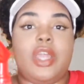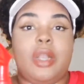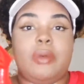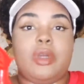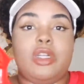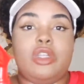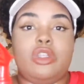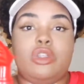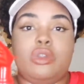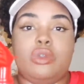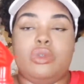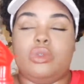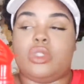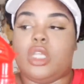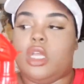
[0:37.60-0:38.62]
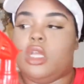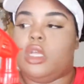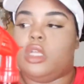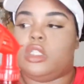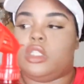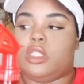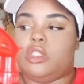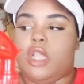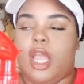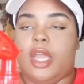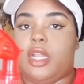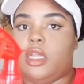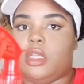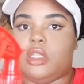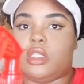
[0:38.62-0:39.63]
that I'm gonna use to
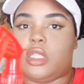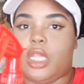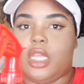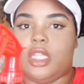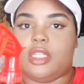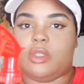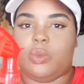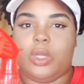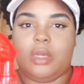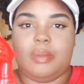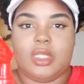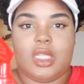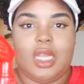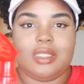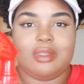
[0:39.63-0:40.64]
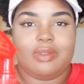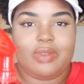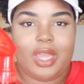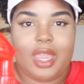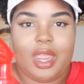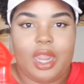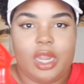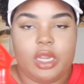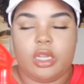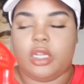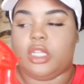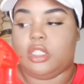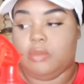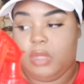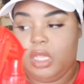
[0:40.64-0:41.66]
try to slay this wig besides a flat
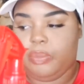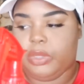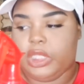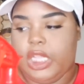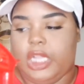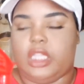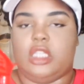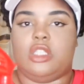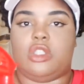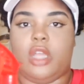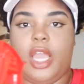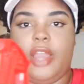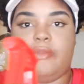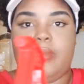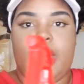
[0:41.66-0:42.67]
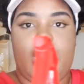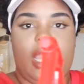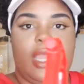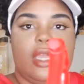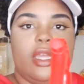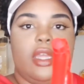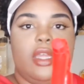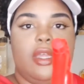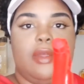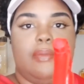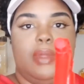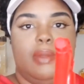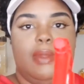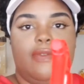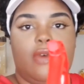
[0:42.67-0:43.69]
iron and some heat protectant. So I have my
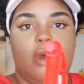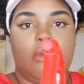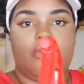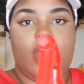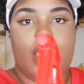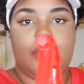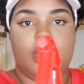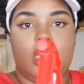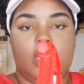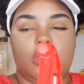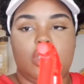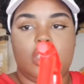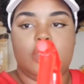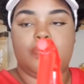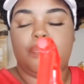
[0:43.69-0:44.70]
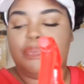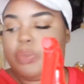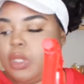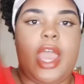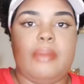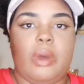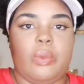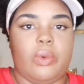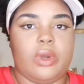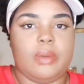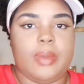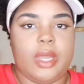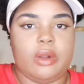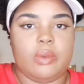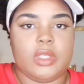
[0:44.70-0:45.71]
BB foam wrapping lotion, have my water
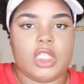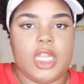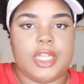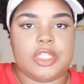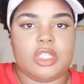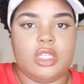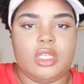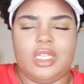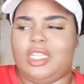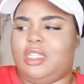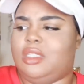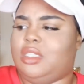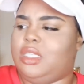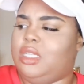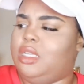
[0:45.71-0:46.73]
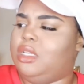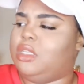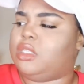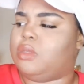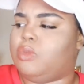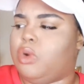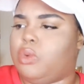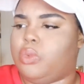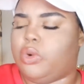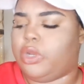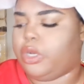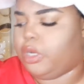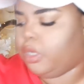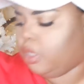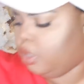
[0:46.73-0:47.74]
bottle, which actually needs some more
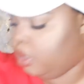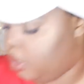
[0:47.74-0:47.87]
water.